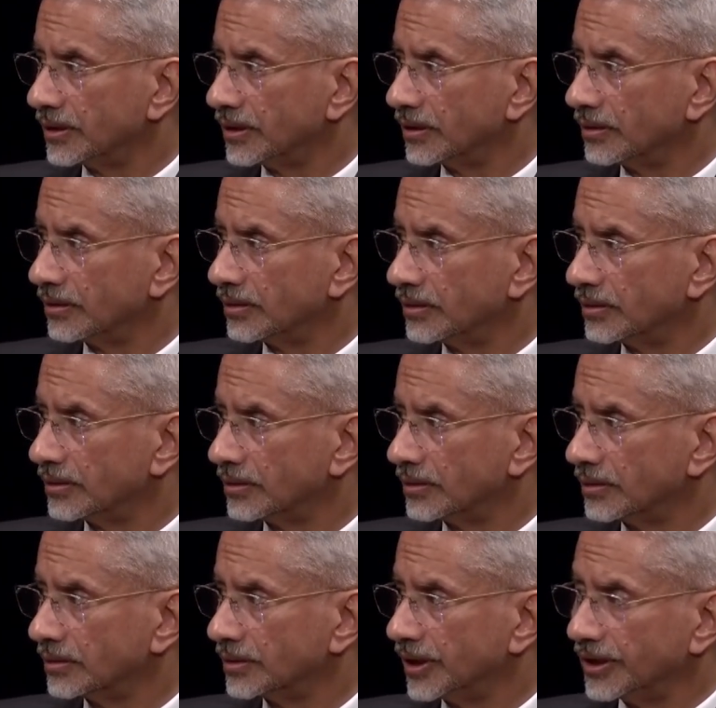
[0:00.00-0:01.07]

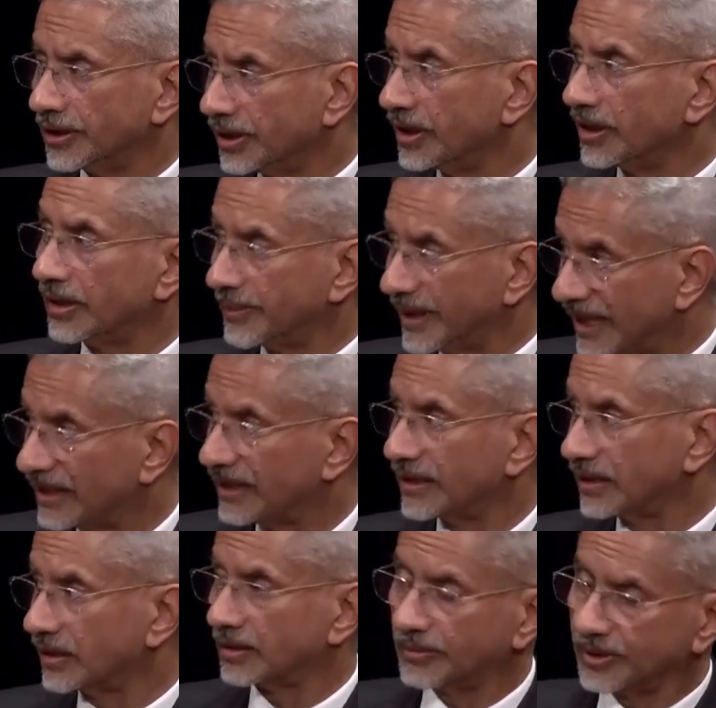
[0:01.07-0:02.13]
the
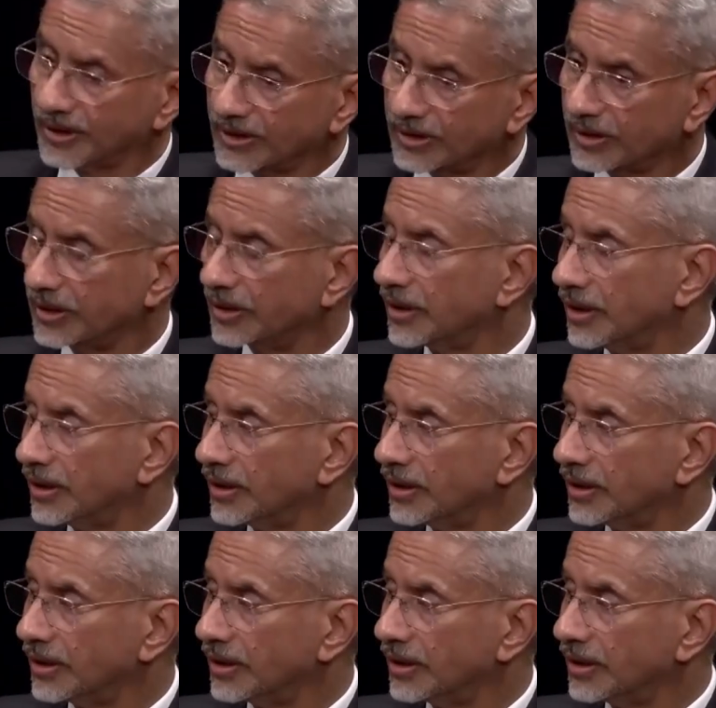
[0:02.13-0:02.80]
Indian-American community,